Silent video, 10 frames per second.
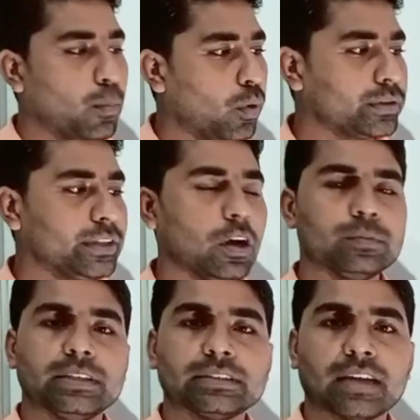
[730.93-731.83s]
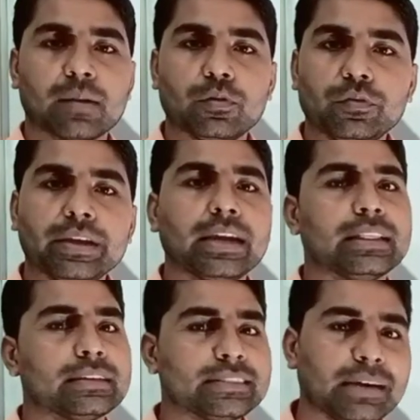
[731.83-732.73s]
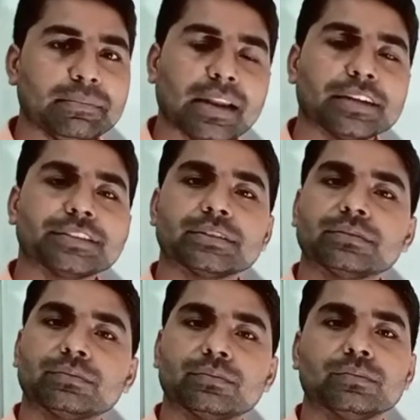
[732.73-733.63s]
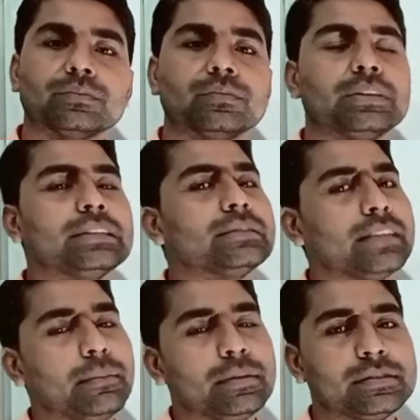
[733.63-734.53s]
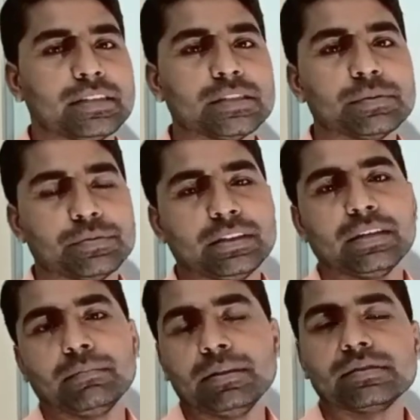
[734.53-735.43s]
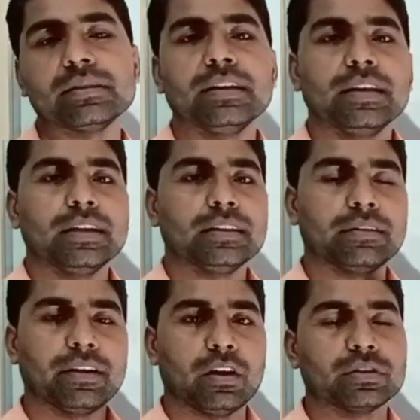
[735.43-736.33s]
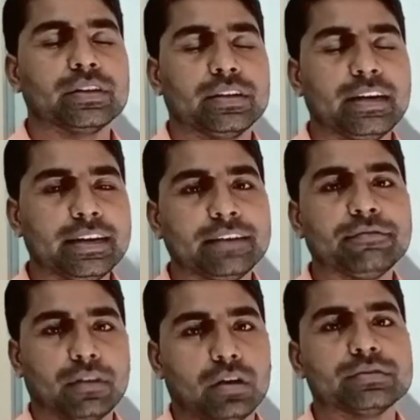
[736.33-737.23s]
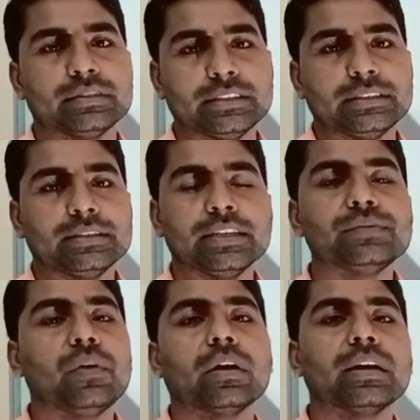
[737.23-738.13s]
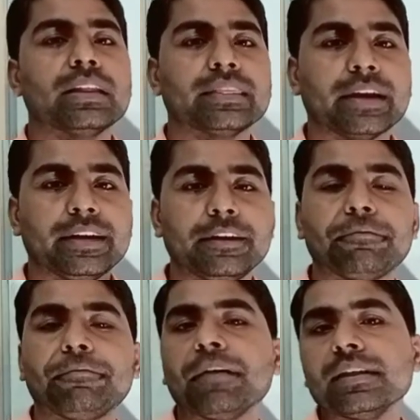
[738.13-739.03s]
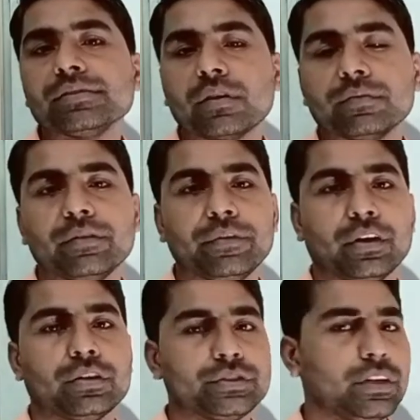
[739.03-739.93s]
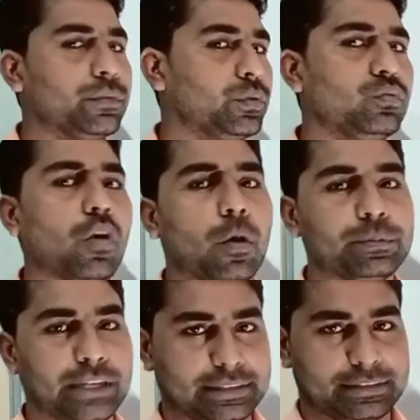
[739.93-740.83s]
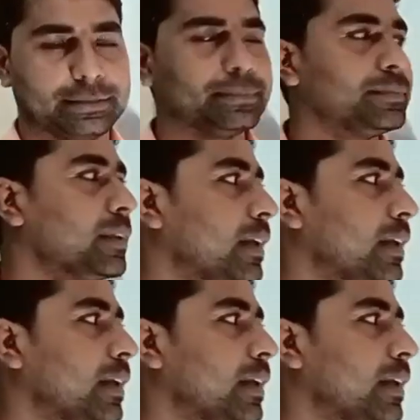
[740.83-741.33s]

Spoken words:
Both the objects are moving in the same direction with the same distance between them, means the relative velocity is what? The difference of the velocity of two objects.